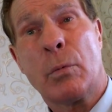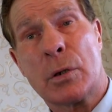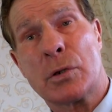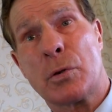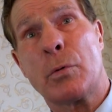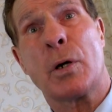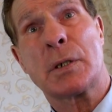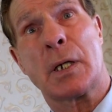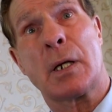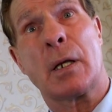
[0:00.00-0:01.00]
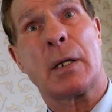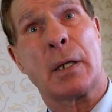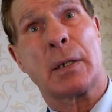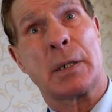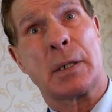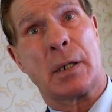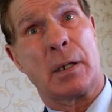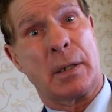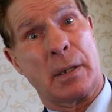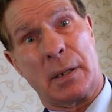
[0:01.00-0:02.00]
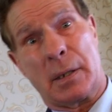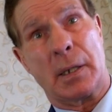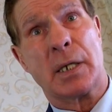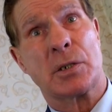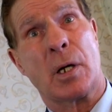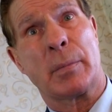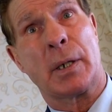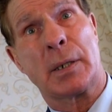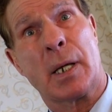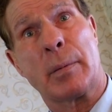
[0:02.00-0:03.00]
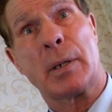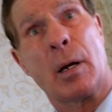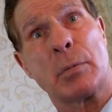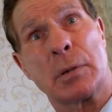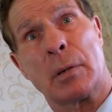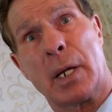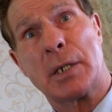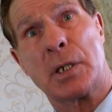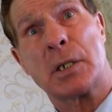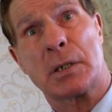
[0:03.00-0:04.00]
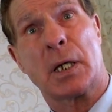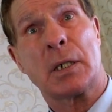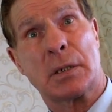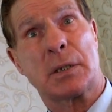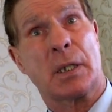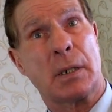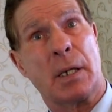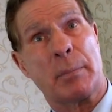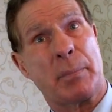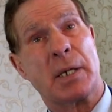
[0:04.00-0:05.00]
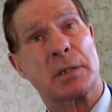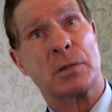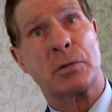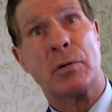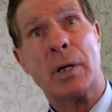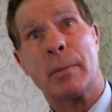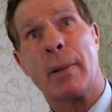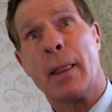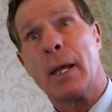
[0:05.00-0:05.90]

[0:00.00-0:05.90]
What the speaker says: the story I said the next time that he'd done me, that I was on that gym thing, that backs the story up.